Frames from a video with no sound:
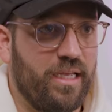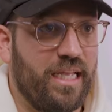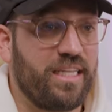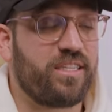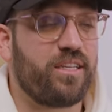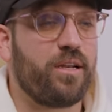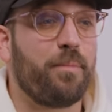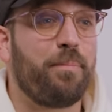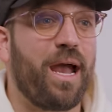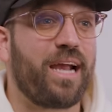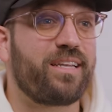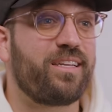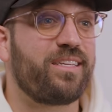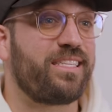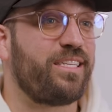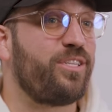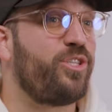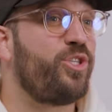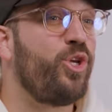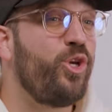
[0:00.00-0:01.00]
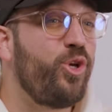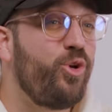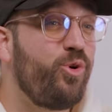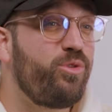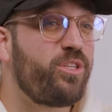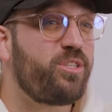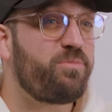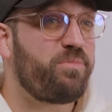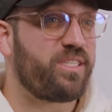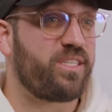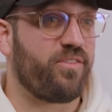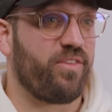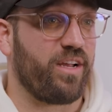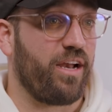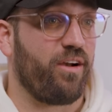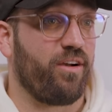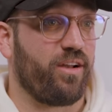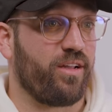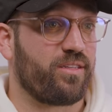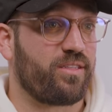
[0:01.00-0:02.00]
It's gonna impact us in two specific
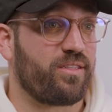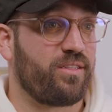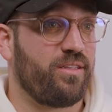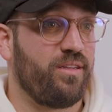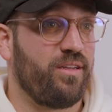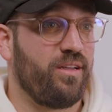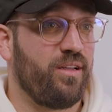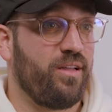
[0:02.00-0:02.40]
areas,